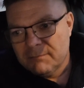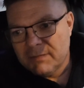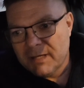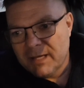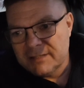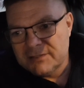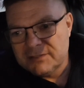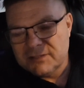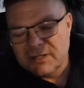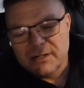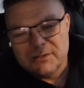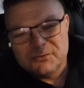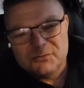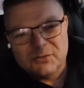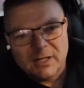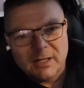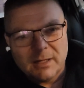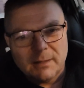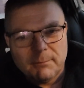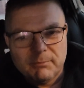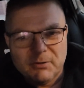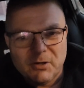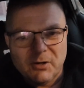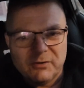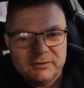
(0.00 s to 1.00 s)
I started
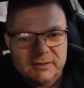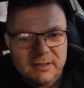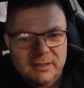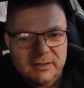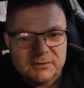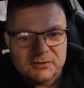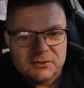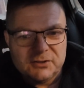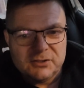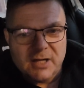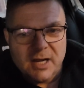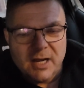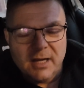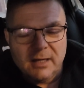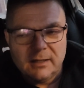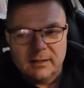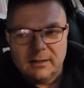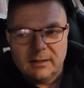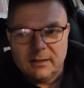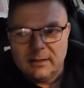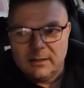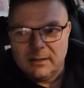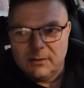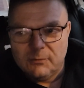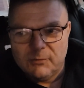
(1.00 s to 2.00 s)
drinking a protein shake
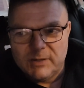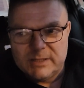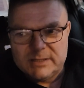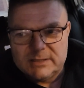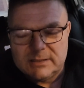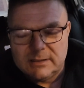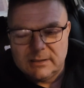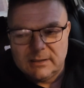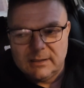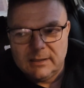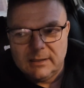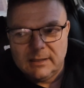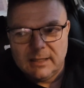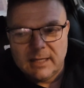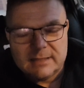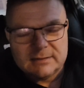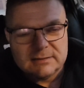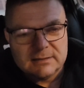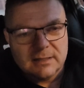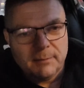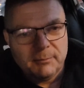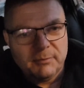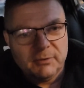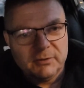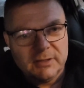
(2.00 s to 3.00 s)
recently, the
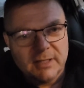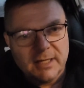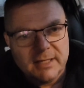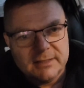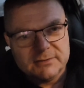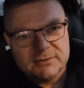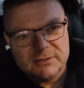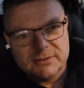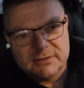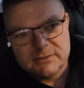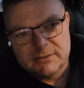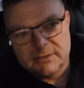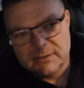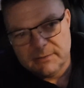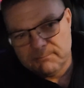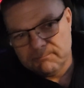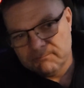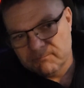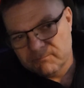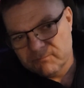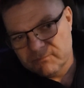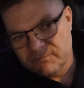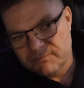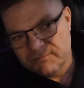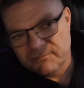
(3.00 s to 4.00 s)
last couple of days, just
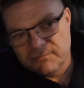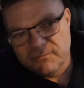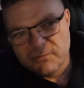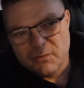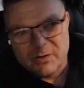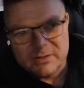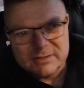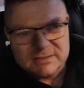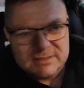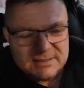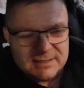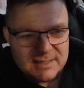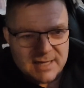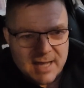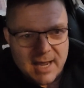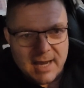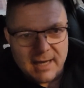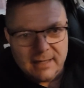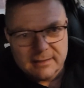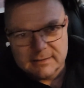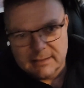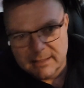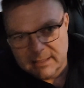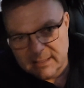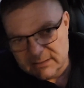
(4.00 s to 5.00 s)
for a
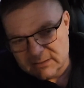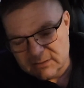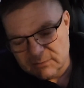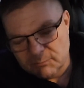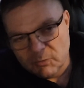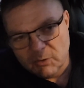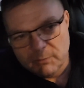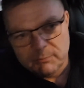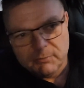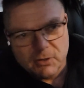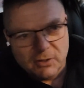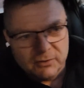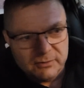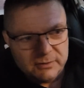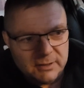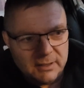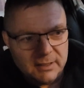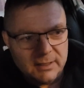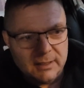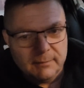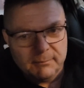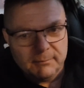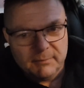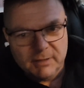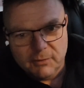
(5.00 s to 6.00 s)
snack to get some more
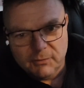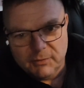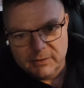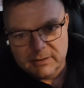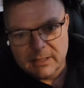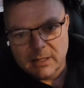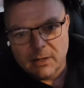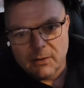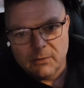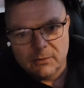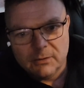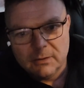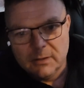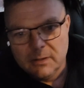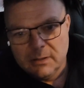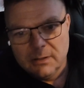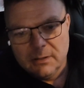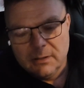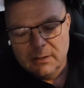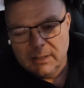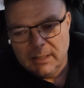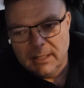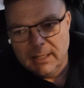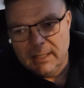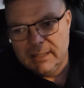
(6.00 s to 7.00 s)
protein in me without
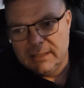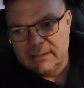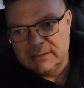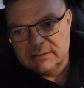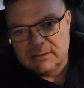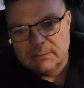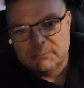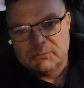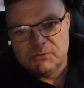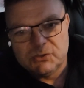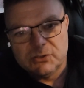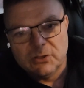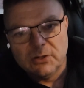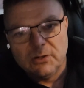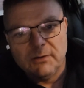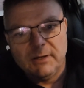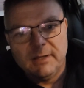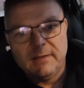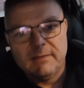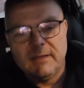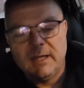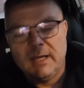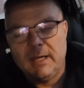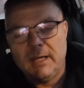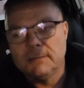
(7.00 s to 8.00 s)
eating some
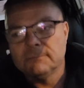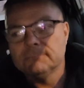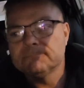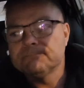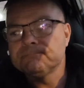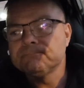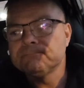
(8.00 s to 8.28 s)
sugary thing.